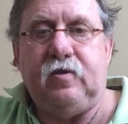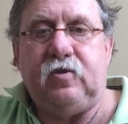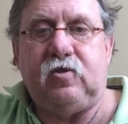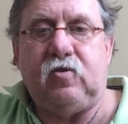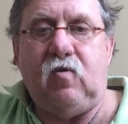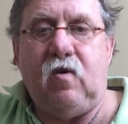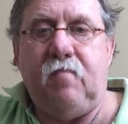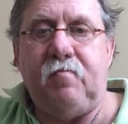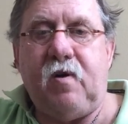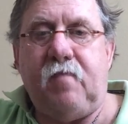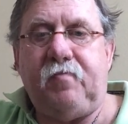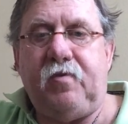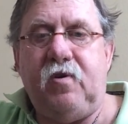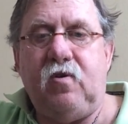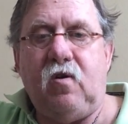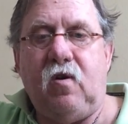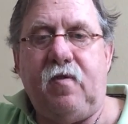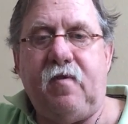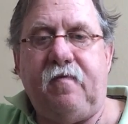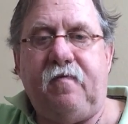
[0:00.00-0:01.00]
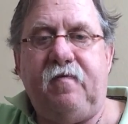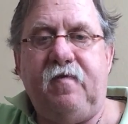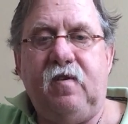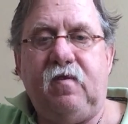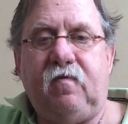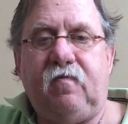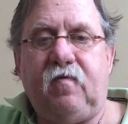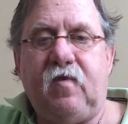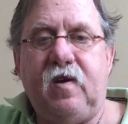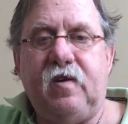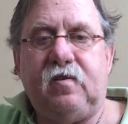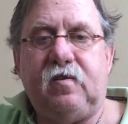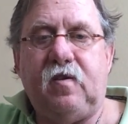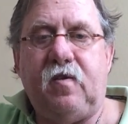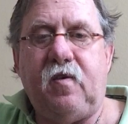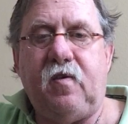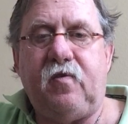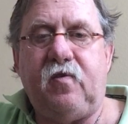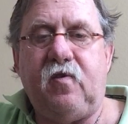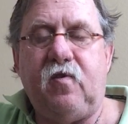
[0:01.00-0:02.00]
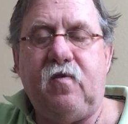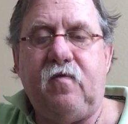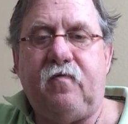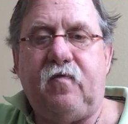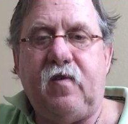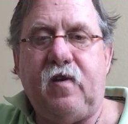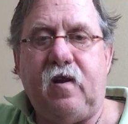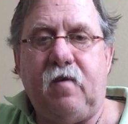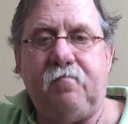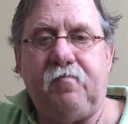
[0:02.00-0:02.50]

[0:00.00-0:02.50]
so I'm up here on the 5th fret to the 3rd fret.